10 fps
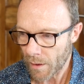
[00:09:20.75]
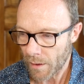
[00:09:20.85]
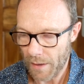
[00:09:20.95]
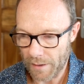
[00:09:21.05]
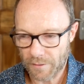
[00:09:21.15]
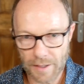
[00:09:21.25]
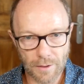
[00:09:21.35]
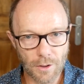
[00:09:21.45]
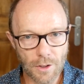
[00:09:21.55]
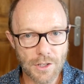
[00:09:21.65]
that's
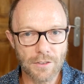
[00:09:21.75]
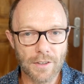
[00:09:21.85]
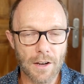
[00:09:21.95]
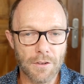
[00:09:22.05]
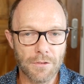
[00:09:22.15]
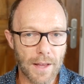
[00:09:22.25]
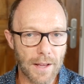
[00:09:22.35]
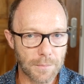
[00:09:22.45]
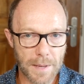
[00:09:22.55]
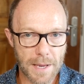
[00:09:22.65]
technology stuff,
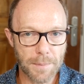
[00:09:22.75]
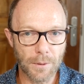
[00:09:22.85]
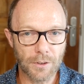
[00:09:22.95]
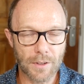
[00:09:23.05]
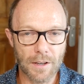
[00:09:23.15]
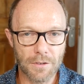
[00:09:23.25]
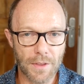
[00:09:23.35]
that's people stuff,